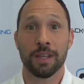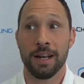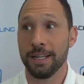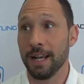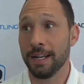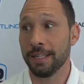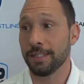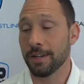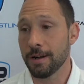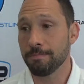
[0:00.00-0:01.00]
And
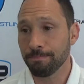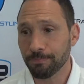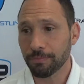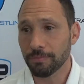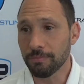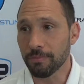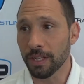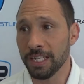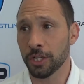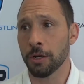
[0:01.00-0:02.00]
he's
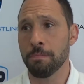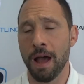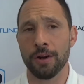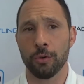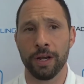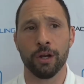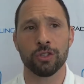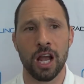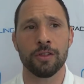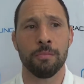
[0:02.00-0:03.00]
a competitor. When he
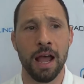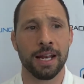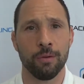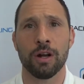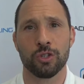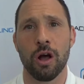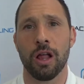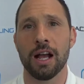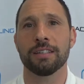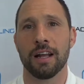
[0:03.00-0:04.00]
goes out on the mat, he wants all
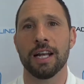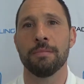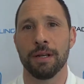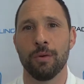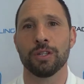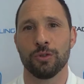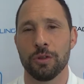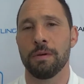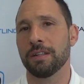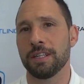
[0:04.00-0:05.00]
eyes on him and he wants to do
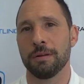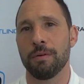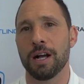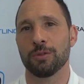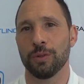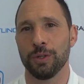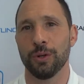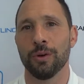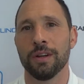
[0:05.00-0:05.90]
the best he can possibly do.